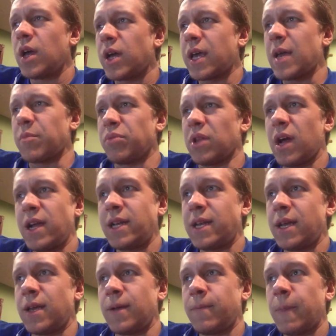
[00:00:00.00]
Get blind
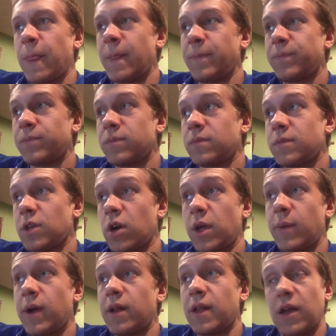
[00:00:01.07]
him
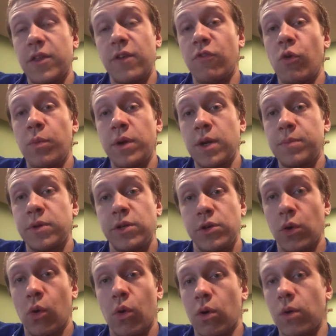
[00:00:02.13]
talking about how they've opened up a
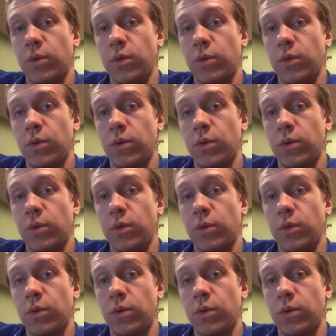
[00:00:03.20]
door,